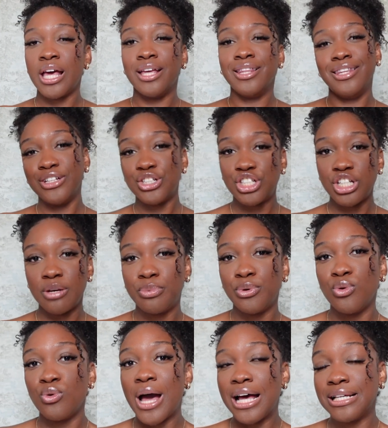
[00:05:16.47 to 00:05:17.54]
This
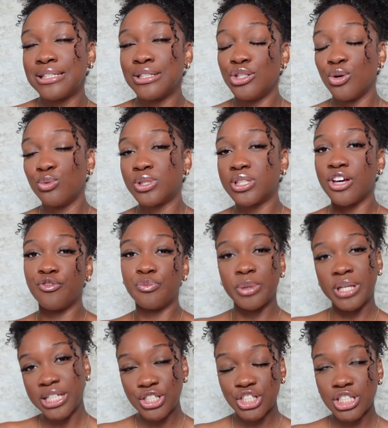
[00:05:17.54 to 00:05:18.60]
shampoo has notes of
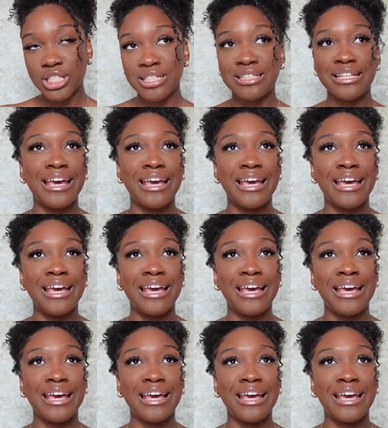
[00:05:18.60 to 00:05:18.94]
peaches,